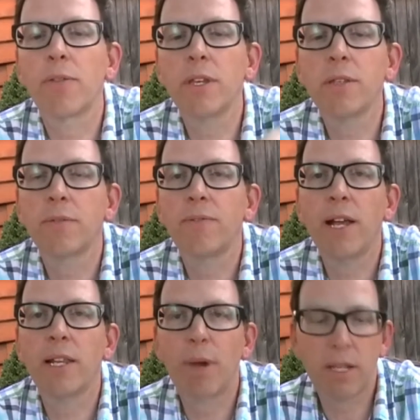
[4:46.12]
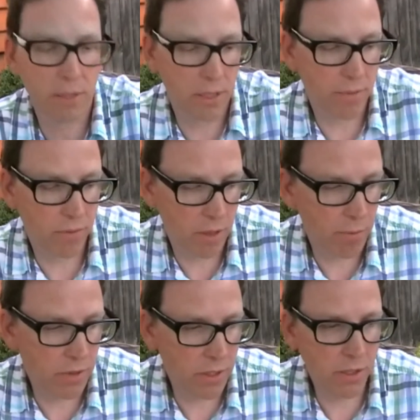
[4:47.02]
these are fairly massive. I
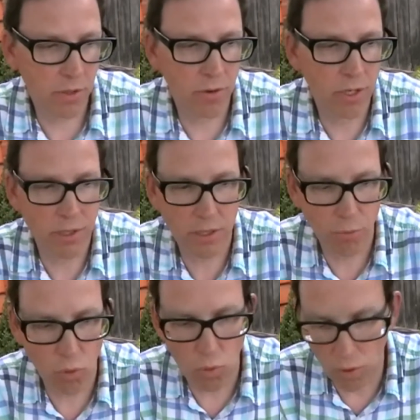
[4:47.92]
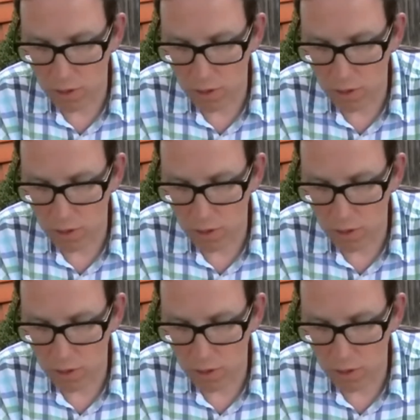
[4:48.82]
mean, these are only small